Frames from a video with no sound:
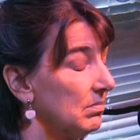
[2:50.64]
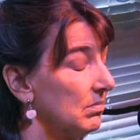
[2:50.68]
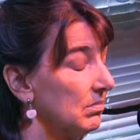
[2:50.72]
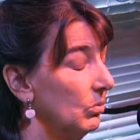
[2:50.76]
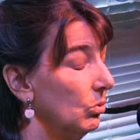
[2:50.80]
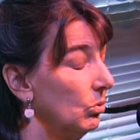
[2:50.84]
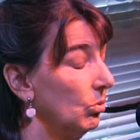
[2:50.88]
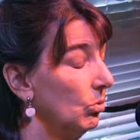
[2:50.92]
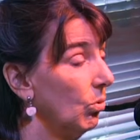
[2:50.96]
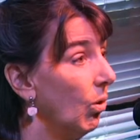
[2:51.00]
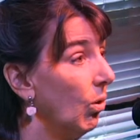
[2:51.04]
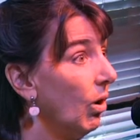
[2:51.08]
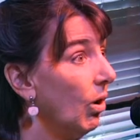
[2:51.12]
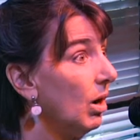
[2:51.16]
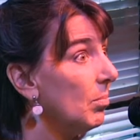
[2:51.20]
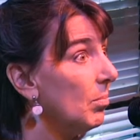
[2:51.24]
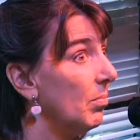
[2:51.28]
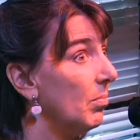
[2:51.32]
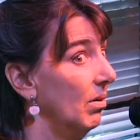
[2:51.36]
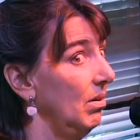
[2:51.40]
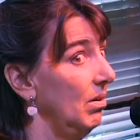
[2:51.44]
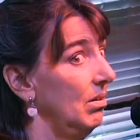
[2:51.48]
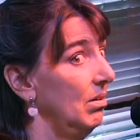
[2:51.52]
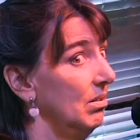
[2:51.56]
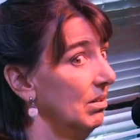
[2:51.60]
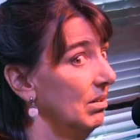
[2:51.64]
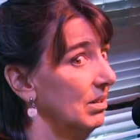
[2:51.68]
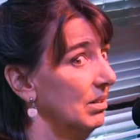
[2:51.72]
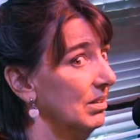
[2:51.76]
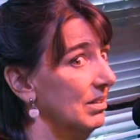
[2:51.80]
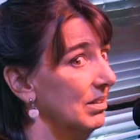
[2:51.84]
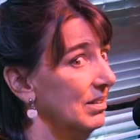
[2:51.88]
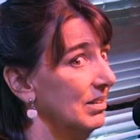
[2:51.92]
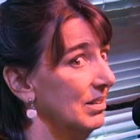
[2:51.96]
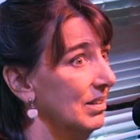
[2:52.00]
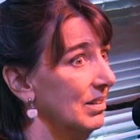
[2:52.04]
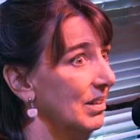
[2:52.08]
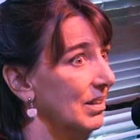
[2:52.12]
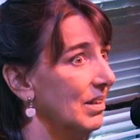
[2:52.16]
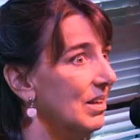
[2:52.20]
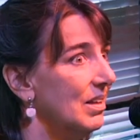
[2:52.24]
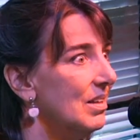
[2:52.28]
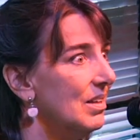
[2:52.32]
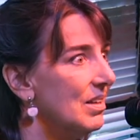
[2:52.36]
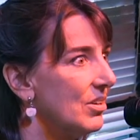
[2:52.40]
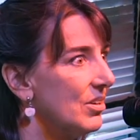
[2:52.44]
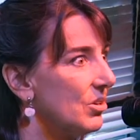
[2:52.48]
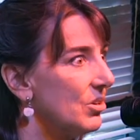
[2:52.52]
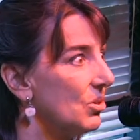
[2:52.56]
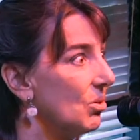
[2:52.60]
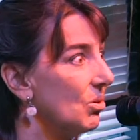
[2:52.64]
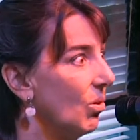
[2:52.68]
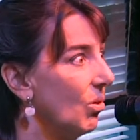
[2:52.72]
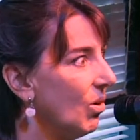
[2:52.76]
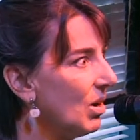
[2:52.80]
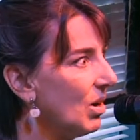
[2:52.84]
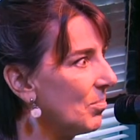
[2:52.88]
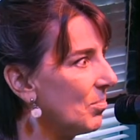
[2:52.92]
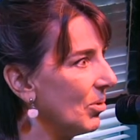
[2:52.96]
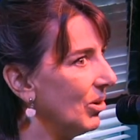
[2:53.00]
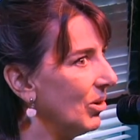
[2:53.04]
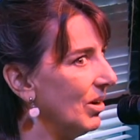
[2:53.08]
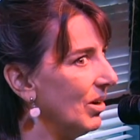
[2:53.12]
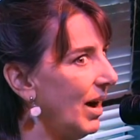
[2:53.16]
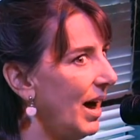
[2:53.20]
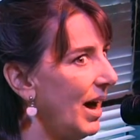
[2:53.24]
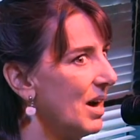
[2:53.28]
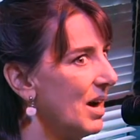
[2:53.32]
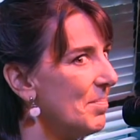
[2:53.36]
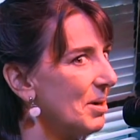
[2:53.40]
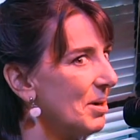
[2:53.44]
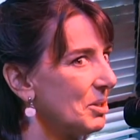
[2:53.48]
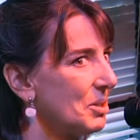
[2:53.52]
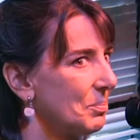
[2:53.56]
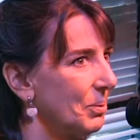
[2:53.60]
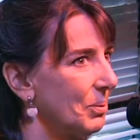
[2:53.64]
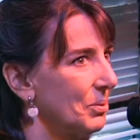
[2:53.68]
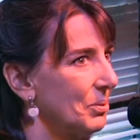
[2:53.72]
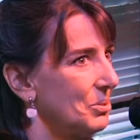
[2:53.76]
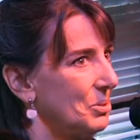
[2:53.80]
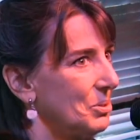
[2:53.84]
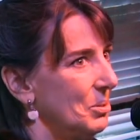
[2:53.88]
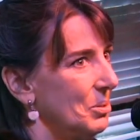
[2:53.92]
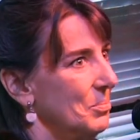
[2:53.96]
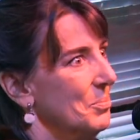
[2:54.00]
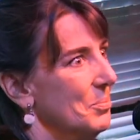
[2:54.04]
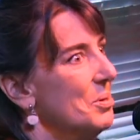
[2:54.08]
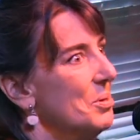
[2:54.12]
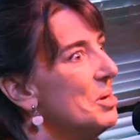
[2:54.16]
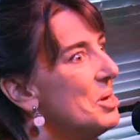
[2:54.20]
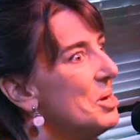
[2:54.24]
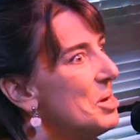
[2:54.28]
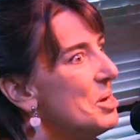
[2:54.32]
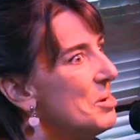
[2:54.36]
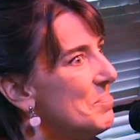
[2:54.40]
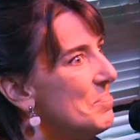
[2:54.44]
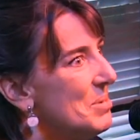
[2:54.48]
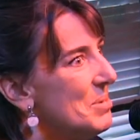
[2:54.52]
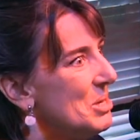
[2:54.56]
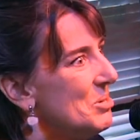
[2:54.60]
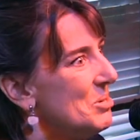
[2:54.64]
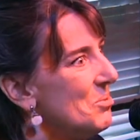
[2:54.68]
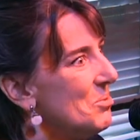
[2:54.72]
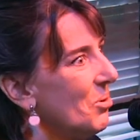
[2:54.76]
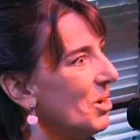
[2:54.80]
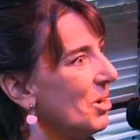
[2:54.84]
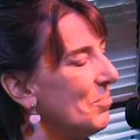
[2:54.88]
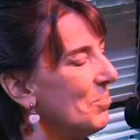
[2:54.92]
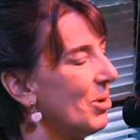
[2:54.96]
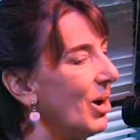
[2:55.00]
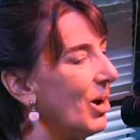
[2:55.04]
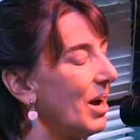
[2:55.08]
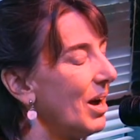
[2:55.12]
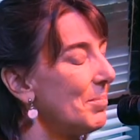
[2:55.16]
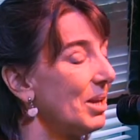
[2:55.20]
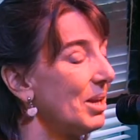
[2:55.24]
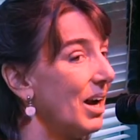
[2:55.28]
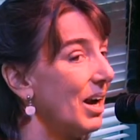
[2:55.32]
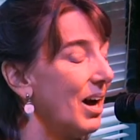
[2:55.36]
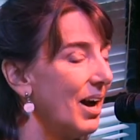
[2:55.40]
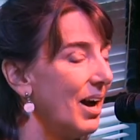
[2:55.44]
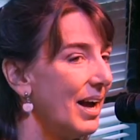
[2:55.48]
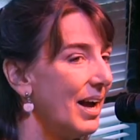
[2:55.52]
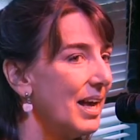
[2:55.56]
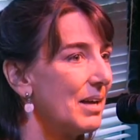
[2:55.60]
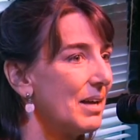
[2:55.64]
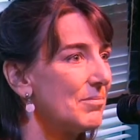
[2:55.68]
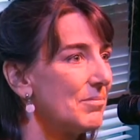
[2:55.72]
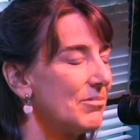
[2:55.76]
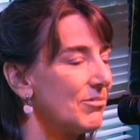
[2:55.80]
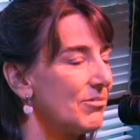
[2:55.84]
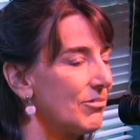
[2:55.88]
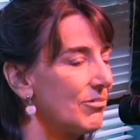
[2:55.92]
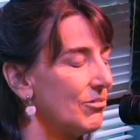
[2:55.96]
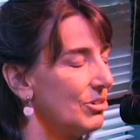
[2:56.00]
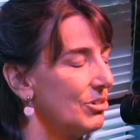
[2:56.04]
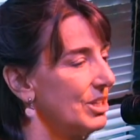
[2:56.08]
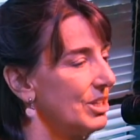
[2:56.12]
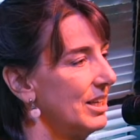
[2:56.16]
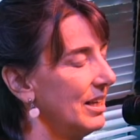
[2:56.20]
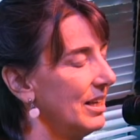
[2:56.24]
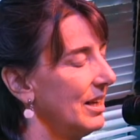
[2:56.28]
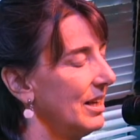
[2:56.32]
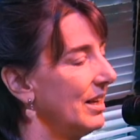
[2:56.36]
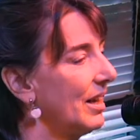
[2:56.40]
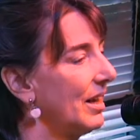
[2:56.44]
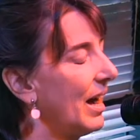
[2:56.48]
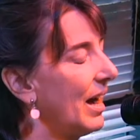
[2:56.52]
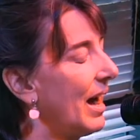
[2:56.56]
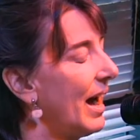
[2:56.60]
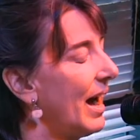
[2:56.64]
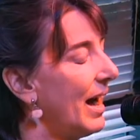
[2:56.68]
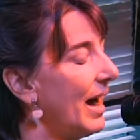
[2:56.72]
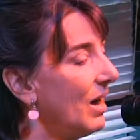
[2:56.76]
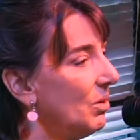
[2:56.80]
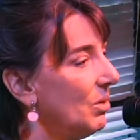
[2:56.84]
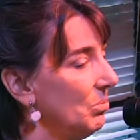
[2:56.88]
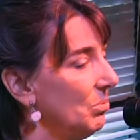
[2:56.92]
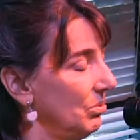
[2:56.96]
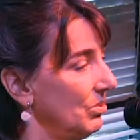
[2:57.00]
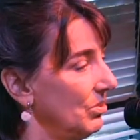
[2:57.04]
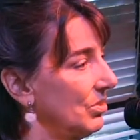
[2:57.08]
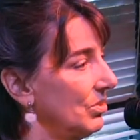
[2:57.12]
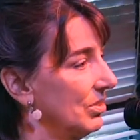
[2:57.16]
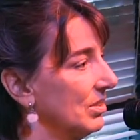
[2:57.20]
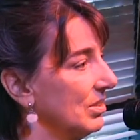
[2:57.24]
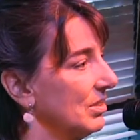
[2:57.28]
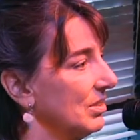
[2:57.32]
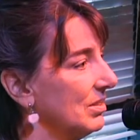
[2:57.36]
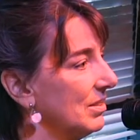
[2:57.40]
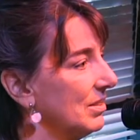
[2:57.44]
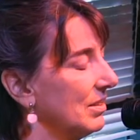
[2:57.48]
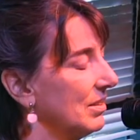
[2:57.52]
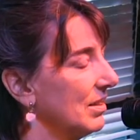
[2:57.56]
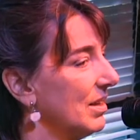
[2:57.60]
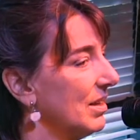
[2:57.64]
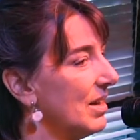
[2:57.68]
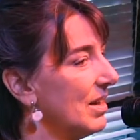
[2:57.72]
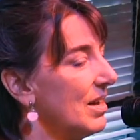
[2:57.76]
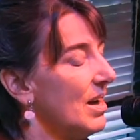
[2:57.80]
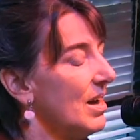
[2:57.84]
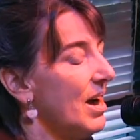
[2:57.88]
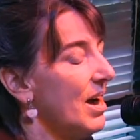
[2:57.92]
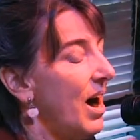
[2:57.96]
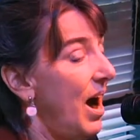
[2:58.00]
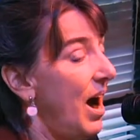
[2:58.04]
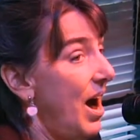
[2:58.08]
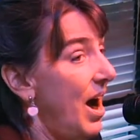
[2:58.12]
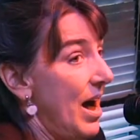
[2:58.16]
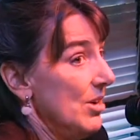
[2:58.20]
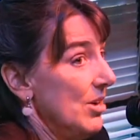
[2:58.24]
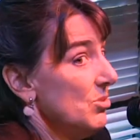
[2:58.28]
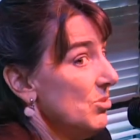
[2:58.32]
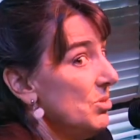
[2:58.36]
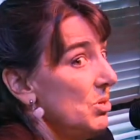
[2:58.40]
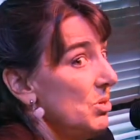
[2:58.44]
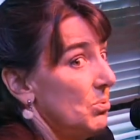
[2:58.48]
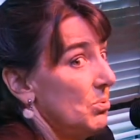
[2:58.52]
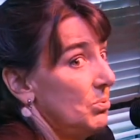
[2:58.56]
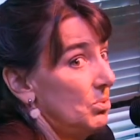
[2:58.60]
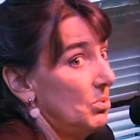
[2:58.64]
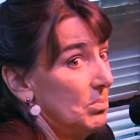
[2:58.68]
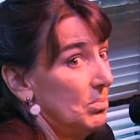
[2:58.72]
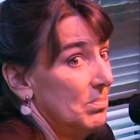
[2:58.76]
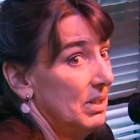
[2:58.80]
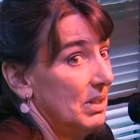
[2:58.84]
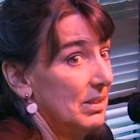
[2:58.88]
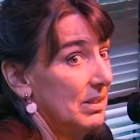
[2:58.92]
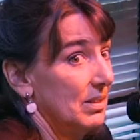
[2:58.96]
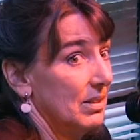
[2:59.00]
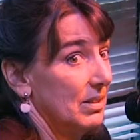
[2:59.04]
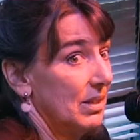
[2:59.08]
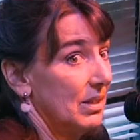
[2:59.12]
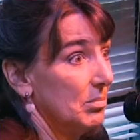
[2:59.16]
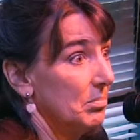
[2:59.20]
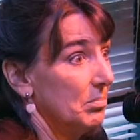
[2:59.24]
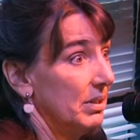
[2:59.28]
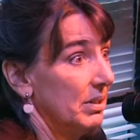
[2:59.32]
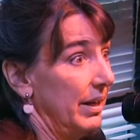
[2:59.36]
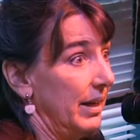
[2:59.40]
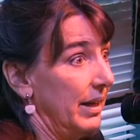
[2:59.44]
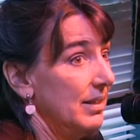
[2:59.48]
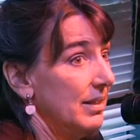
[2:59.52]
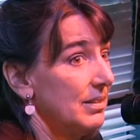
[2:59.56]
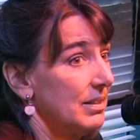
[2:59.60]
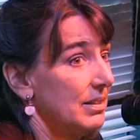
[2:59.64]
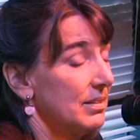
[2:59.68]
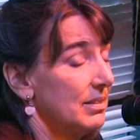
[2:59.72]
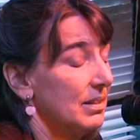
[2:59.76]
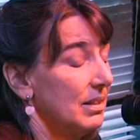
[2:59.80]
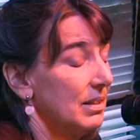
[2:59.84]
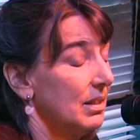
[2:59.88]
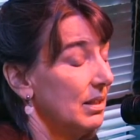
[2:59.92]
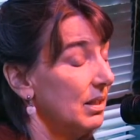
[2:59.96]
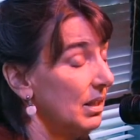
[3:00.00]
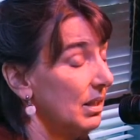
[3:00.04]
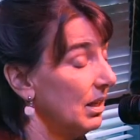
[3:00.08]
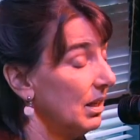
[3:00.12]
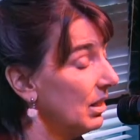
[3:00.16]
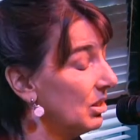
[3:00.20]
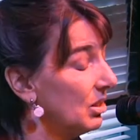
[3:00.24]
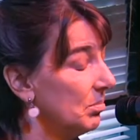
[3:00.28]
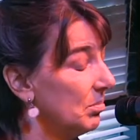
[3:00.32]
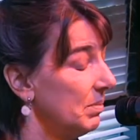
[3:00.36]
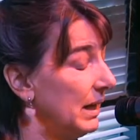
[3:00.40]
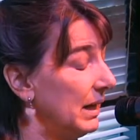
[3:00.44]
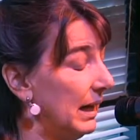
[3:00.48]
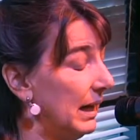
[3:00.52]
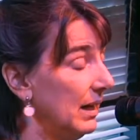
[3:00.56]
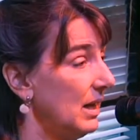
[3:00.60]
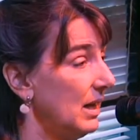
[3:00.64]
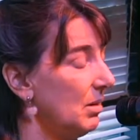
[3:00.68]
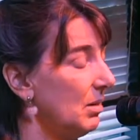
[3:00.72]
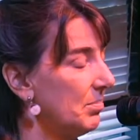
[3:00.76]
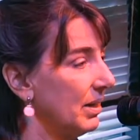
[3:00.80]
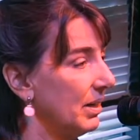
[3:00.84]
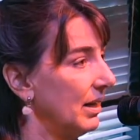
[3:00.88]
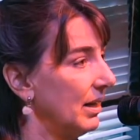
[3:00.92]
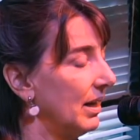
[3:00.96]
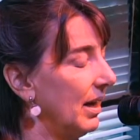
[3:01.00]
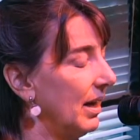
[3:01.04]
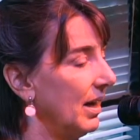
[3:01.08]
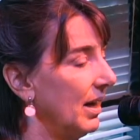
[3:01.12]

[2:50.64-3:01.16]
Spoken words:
Normal? Normal? How am I supposed to be normal? I mean, I am freaking out. I don't know who submitted the complaint. It could be anybody.